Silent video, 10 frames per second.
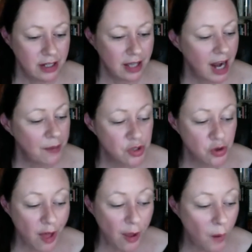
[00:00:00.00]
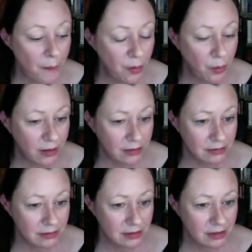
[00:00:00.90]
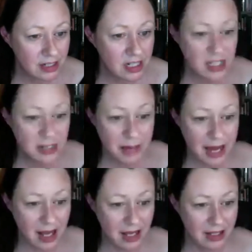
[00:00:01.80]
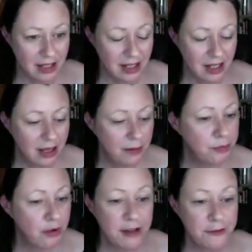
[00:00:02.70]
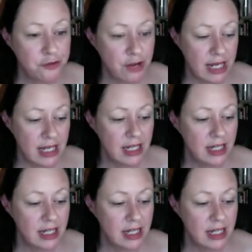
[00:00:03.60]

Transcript: and I'm sure they all meant well, doesn't matter, break free,